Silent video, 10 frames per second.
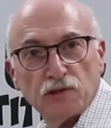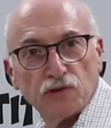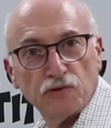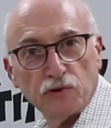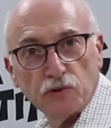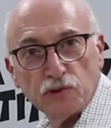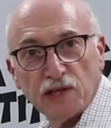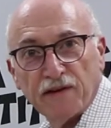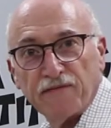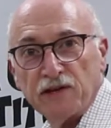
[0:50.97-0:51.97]

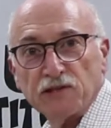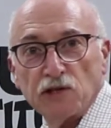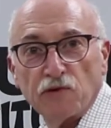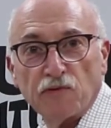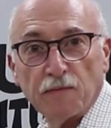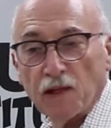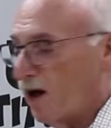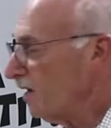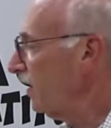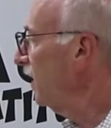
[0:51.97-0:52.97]
screws that fit into the rim lock,